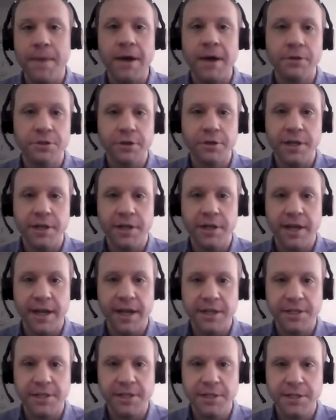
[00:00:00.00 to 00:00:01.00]
boundary
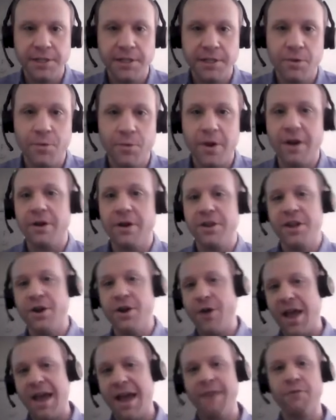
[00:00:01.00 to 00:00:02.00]
cases where, you
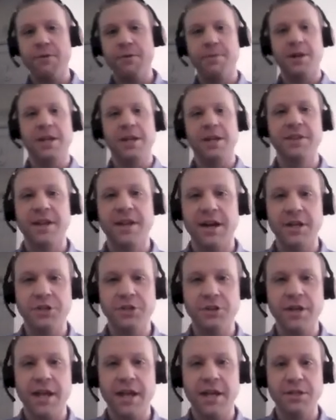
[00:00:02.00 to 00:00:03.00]
know, everybody in the
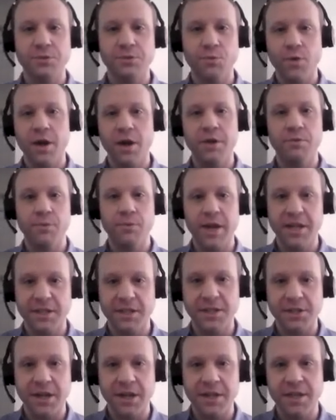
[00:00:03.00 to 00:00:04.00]
country has one rate
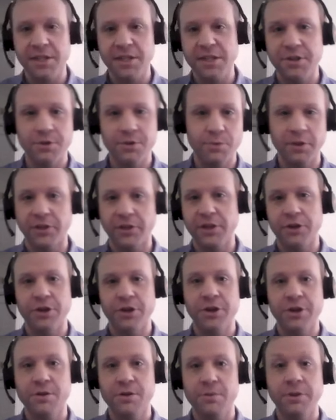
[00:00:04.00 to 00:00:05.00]
design that's either really
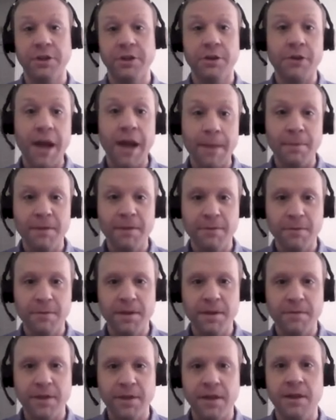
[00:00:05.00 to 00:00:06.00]
good or really crappy for
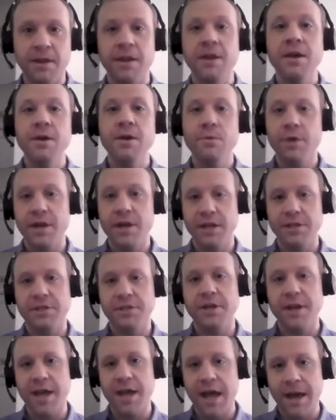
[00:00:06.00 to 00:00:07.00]
PV. And what is
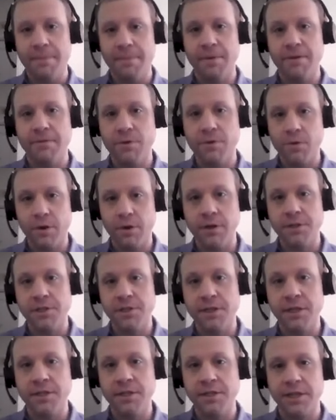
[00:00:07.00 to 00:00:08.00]
going to happen, of course,
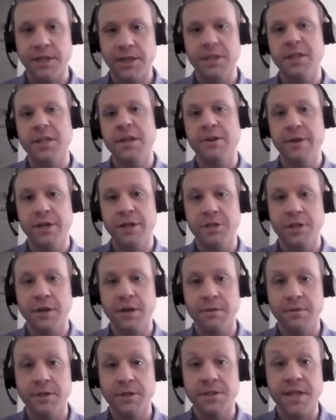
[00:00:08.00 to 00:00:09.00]
is a continuation
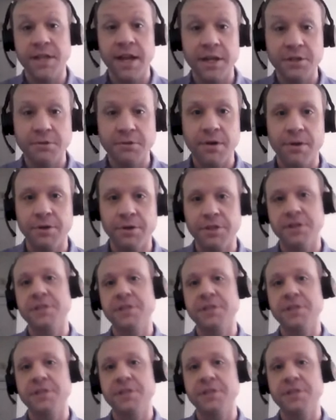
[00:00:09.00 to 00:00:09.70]
of the status quo, which